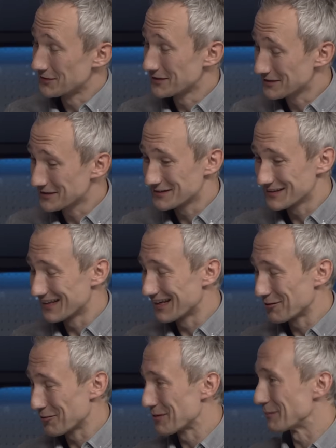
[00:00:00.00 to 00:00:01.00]
So this is
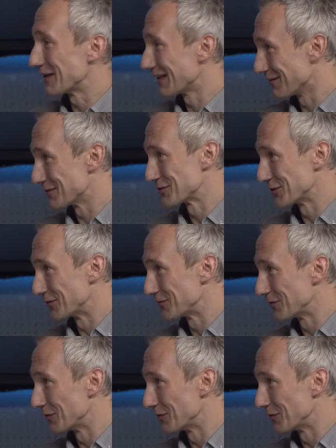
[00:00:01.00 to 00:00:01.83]
incredibly clever stuff,